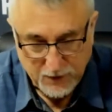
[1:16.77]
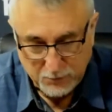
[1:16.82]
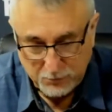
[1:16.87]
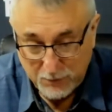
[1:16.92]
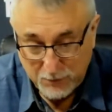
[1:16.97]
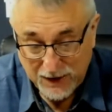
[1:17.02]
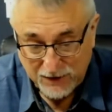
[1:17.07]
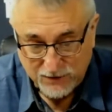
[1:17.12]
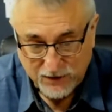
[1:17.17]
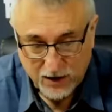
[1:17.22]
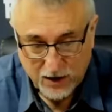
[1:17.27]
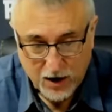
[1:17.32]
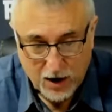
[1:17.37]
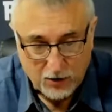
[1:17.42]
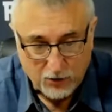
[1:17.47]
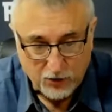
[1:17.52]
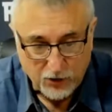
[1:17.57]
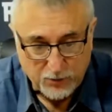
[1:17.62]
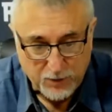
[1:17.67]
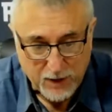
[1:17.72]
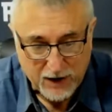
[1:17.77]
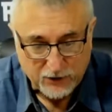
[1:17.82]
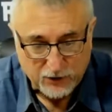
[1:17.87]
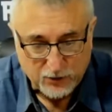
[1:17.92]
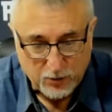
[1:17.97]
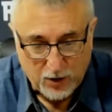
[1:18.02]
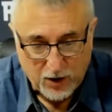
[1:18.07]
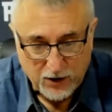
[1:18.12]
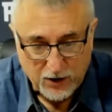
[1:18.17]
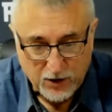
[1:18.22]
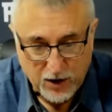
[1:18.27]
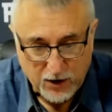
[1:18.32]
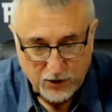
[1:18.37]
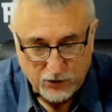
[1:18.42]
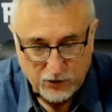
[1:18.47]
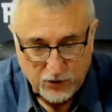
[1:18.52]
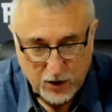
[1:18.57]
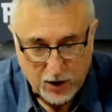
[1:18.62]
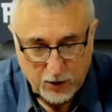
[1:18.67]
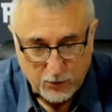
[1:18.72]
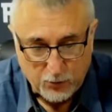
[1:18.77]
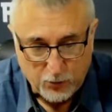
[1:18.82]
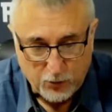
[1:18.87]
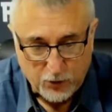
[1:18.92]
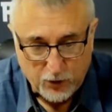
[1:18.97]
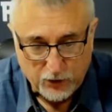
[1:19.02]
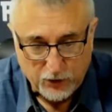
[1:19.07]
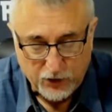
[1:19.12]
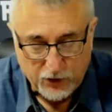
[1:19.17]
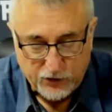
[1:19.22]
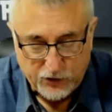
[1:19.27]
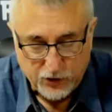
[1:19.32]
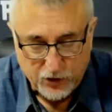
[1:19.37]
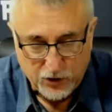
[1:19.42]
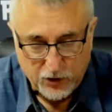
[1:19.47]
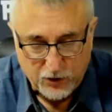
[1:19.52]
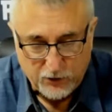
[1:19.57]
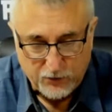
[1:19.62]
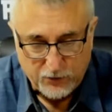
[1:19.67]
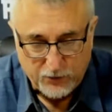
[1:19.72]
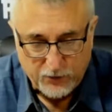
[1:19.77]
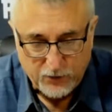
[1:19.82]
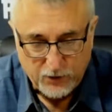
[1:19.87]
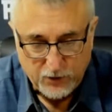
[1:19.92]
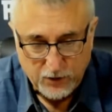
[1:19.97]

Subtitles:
Amazing college basketball. I really should have,